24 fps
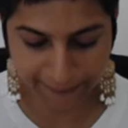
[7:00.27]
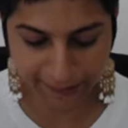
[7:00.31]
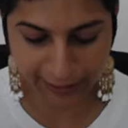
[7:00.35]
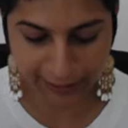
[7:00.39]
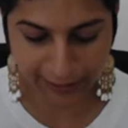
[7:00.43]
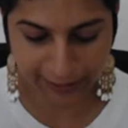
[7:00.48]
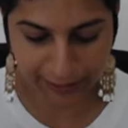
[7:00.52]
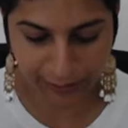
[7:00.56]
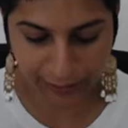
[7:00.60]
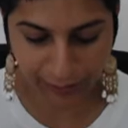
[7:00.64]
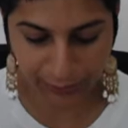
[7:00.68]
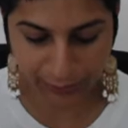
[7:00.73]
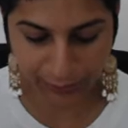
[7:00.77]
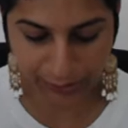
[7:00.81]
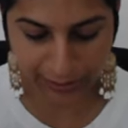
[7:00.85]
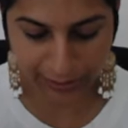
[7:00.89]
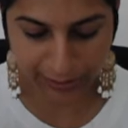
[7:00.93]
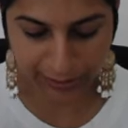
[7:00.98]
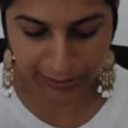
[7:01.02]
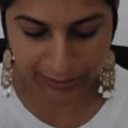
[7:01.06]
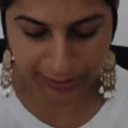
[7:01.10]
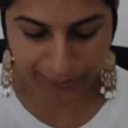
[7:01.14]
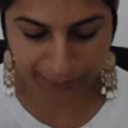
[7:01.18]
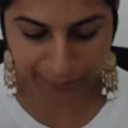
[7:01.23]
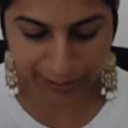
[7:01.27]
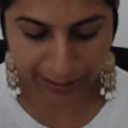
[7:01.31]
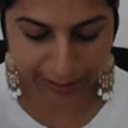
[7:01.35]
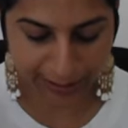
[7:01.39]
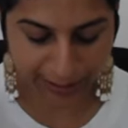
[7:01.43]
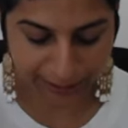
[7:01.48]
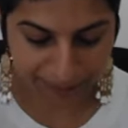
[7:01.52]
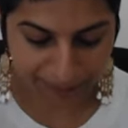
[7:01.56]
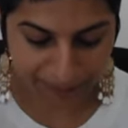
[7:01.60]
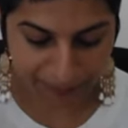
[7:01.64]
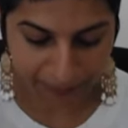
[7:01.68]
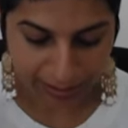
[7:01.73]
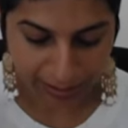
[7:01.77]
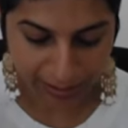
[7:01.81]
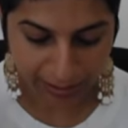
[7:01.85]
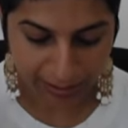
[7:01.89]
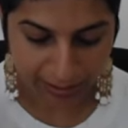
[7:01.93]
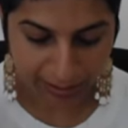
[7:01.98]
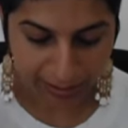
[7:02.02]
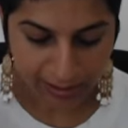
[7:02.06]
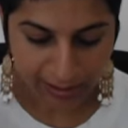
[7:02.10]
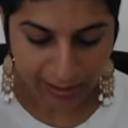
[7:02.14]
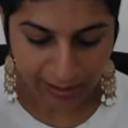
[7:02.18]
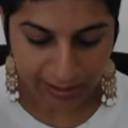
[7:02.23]
Yes, hosting, uptime,
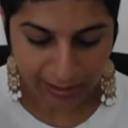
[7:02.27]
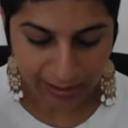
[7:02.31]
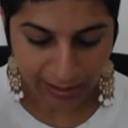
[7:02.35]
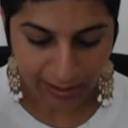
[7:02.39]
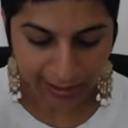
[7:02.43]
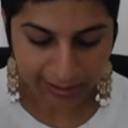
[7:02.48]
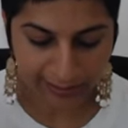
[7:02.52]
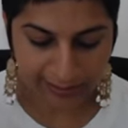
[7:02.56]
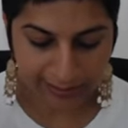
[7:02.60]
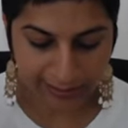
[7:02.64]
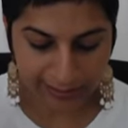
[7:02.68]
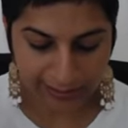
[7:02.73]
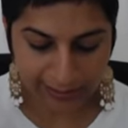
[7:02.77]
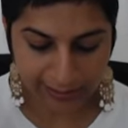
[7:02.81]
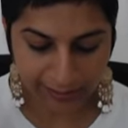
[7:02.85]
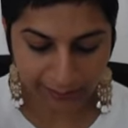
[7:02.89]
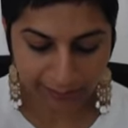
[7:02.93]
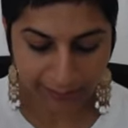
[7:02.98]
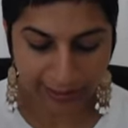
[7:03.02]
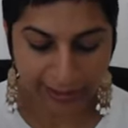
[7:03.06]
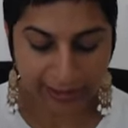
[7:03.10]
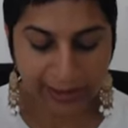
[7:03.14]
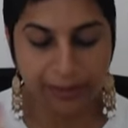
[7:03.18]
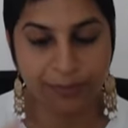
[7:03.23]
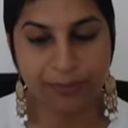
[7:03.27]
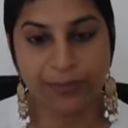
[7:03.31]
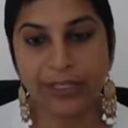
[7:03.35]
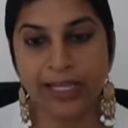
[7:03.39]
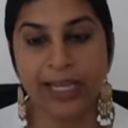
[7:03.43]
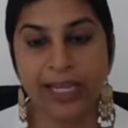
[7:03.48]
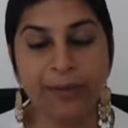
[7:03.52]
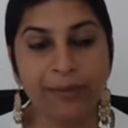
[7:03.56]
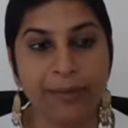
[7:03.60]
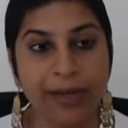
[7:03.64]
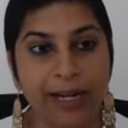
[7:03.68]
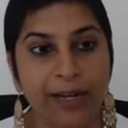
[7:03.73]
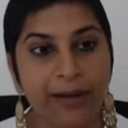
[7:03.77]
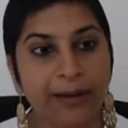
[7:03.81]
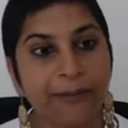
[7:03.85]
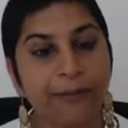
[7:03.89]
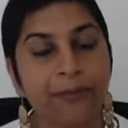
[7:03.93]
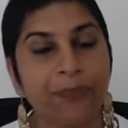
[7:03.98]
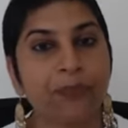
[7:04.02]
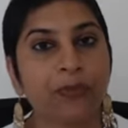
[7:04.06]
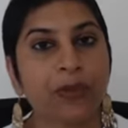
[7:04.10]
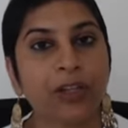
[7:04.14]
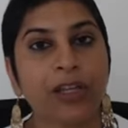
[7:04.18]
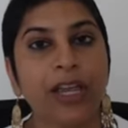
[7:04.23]
SSL backups, email.
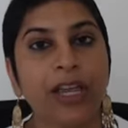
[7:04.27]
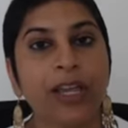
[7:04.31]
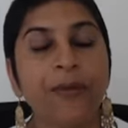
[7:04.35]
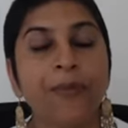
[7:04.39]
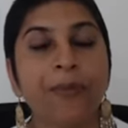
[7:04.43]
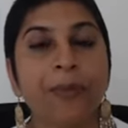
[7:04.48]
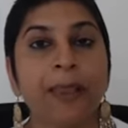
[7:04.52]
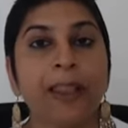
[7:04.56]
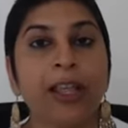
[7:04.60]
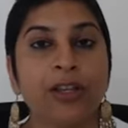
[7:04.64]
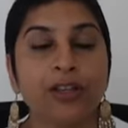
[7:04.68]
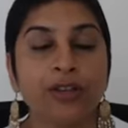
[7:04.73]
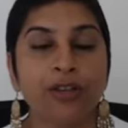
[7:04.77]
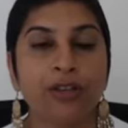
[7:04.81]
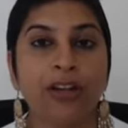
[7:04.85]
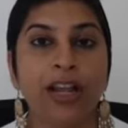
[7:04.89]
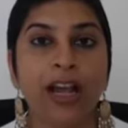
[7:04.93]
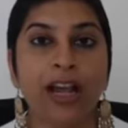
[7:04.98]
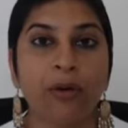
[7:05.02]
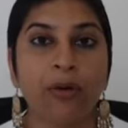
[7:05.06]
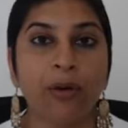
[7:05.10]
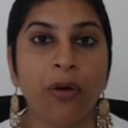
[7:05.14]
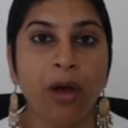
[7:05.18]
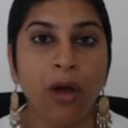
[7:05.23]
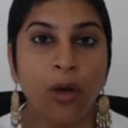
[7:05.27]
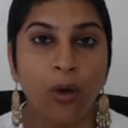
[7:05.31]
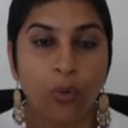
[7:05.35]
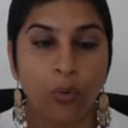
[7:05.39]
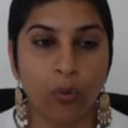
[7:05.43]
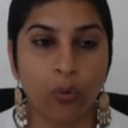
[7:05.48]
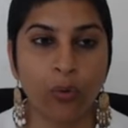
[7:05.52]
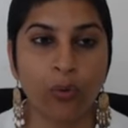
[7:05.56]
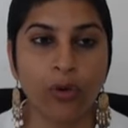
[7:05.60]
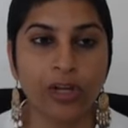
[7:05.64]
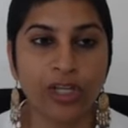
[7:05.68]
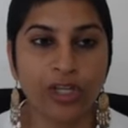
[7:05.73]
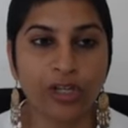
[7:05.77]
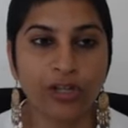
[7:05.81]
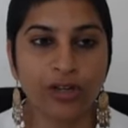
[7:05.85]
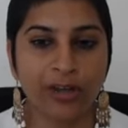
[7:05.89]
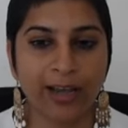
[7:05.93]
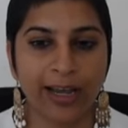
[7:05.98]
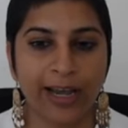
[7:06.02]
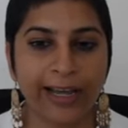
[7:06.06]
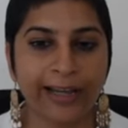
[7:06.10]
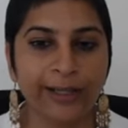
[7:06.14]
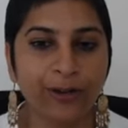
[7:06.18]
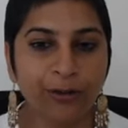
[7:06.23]
Okay. So now, which
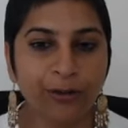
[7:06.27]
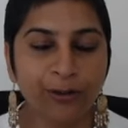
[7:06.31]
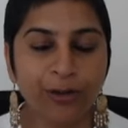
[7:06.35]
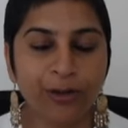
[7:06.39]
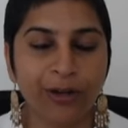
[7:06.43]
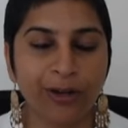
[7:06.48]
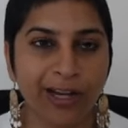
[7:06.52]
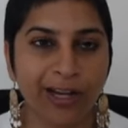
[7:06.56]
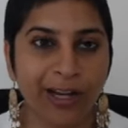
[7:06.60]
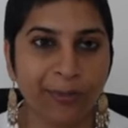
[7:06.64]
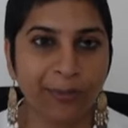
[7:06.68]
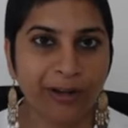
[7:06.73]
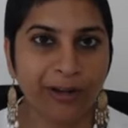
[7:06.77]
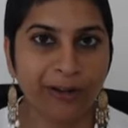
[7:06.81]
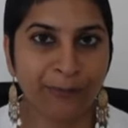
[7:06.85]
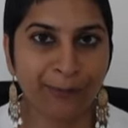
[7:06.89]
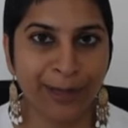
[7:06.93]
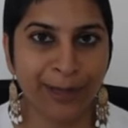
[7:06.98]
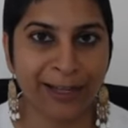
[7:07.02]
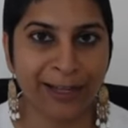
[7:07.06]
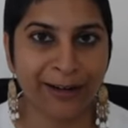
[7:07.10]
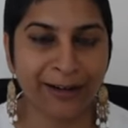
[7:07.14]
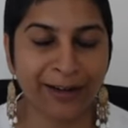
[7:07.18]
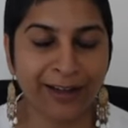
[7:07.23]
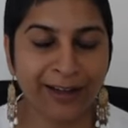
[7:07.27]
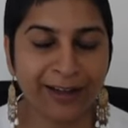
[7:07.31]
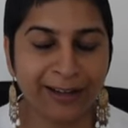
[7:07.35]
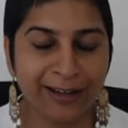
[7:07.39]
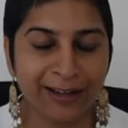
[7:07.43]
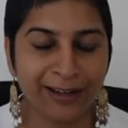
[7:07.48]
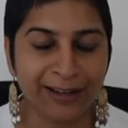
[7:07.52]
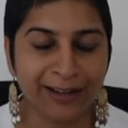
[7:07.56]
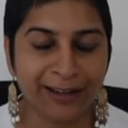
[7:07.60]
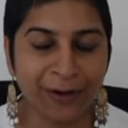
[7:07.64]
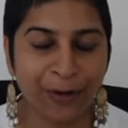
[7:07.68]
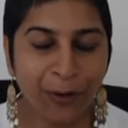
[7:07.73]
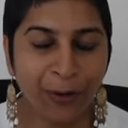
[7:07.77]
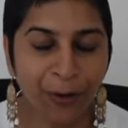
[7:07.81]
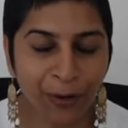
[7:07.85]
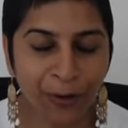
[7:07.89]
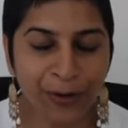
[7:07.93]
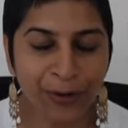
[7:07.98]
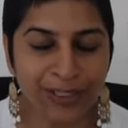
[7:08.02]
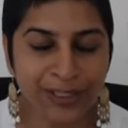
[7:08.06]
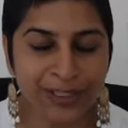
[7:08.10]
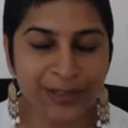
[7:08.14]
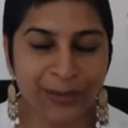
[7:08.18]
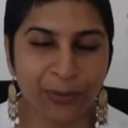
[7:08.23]
I told you a couple of
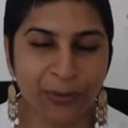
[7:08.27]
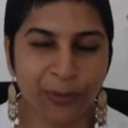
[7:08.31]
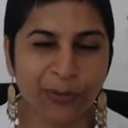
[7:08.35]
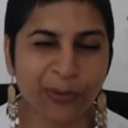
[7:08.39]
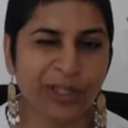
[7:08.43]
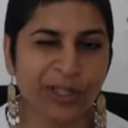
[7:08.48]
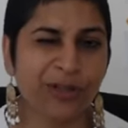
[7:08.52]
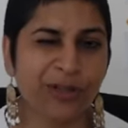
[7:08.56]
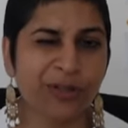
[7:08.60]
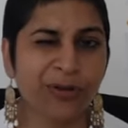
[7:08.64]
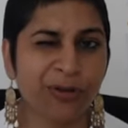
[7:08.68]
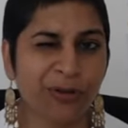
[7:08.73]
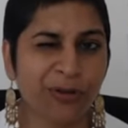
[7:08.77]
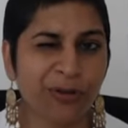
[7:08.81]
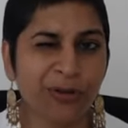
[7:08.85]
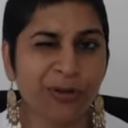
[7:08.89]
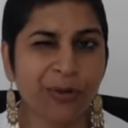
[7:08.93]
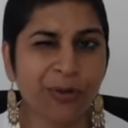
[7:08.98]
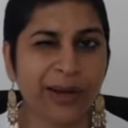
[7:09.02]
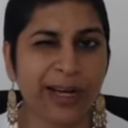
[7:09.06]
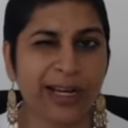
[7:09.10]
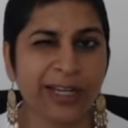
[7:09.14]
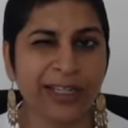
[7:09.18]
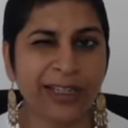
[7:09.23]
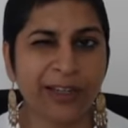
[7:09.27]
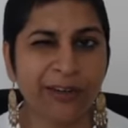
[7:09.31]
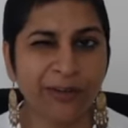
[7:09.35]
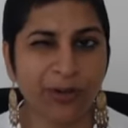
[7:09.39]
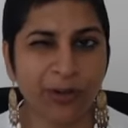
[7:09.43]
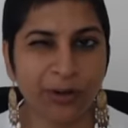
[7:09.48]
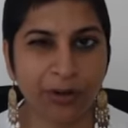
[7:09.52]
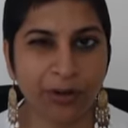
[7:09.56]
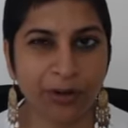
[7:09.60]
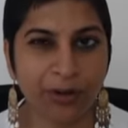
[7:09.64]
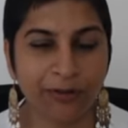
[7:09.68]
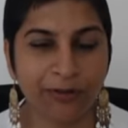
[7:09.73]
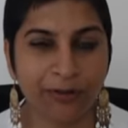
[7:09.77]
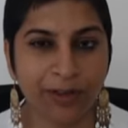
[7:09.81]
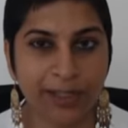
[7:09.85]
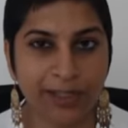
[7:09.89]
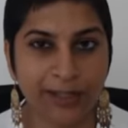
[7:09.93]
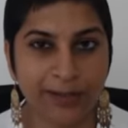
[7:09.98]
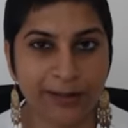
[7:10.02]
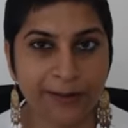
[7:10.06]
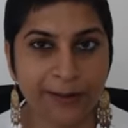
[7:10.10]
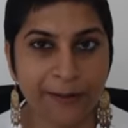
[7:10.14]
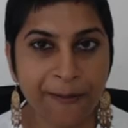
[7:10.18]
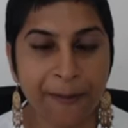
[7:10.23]
hosts which don't quite give you all of
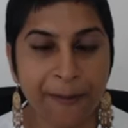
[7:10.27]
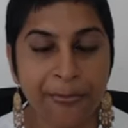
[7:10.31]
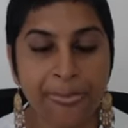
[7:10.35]
this.